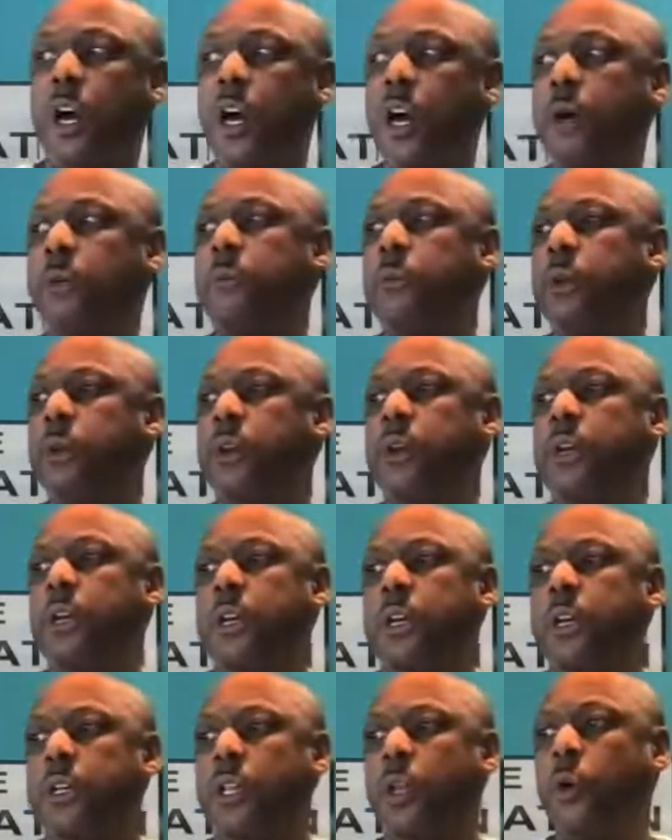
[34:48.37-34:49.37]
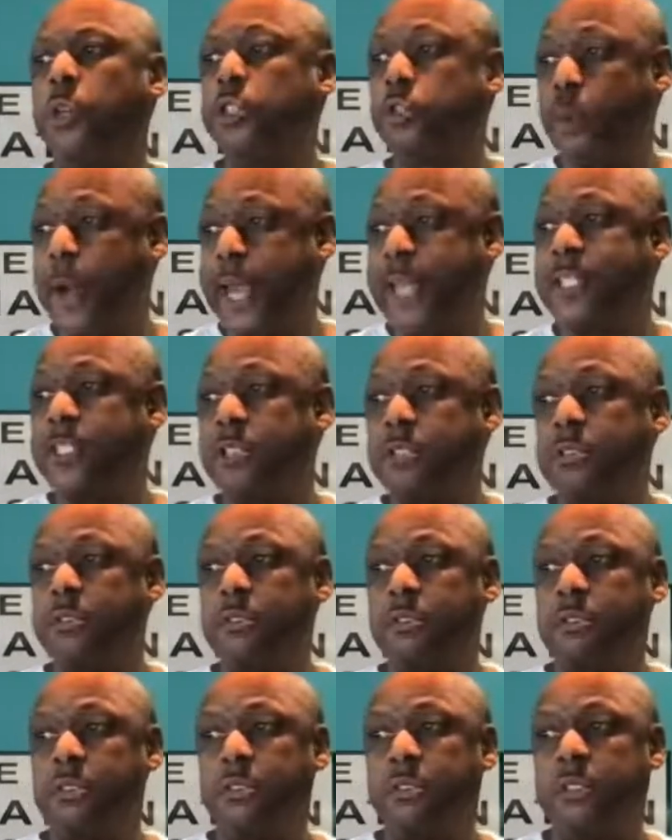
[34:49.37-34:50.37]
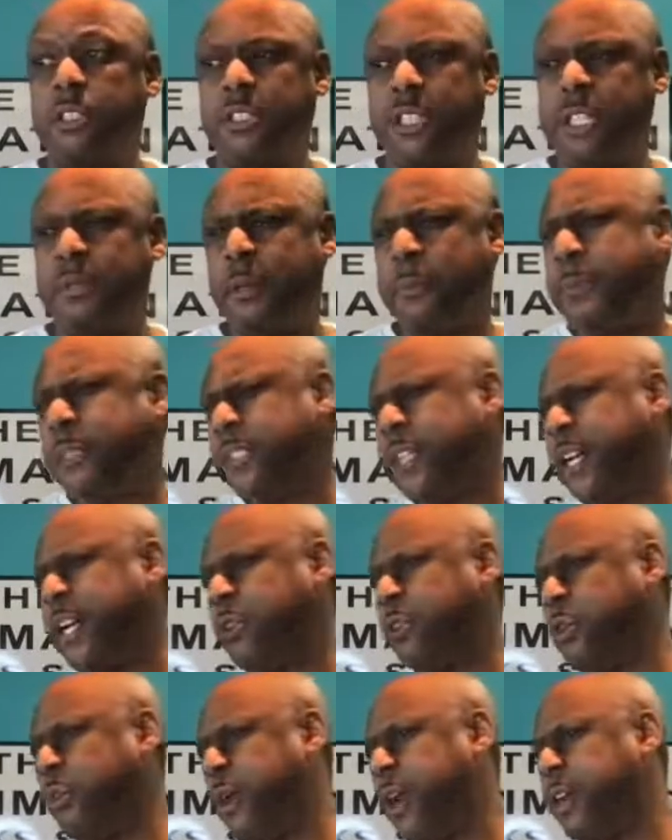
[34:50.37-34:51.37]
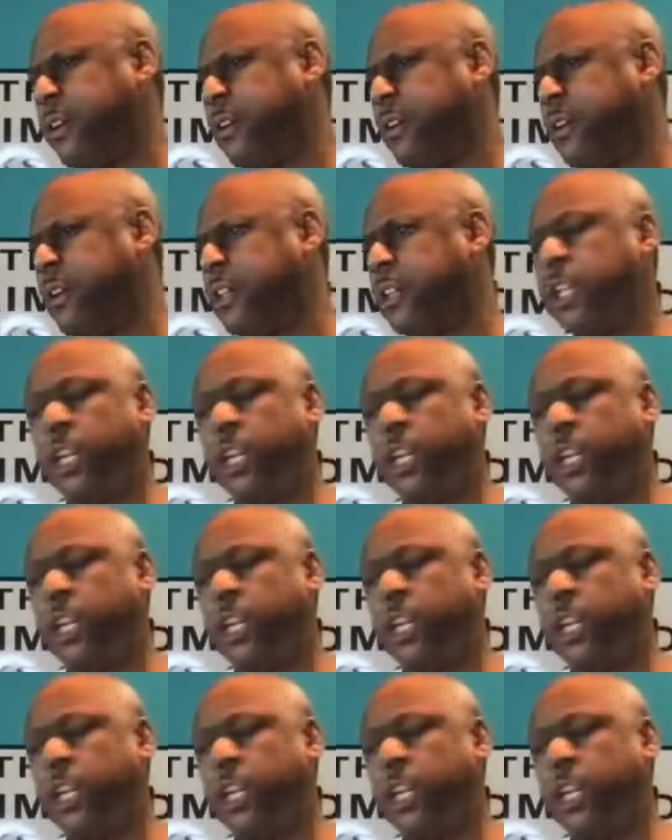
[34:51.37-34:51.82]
Uh, lowest rate is that am I saying that correct? Mm-hmm.